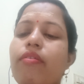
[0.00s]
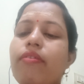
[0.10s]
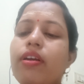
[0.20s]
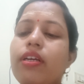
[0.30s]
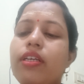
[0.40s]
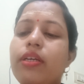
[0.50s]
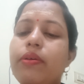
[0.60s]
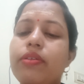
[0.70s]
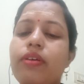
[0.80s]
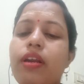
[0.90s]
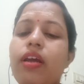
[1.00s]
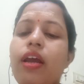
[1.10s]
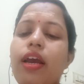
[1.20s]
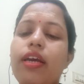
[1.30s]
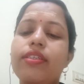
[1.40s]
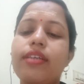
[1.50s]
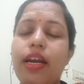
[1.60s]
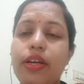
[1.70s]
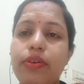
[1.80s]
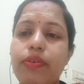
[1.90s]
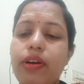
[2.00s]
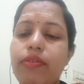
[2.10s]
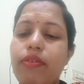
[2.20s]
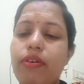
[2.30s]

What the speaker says: of an individual is adequate